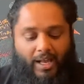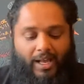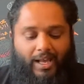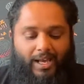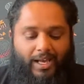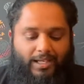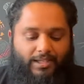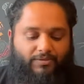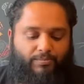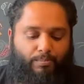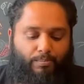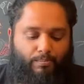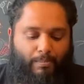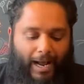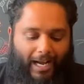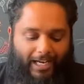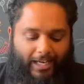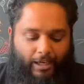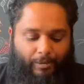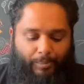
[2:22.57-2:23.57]
It's
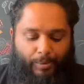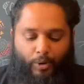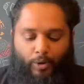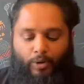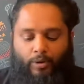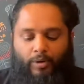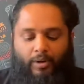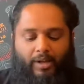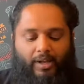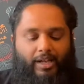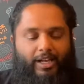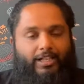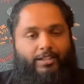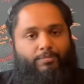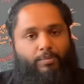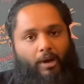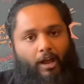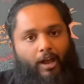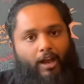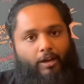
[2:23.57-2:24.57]
malleable, it's
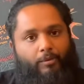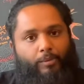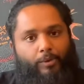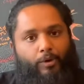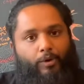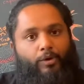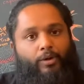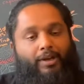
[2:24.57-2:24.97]
pliable,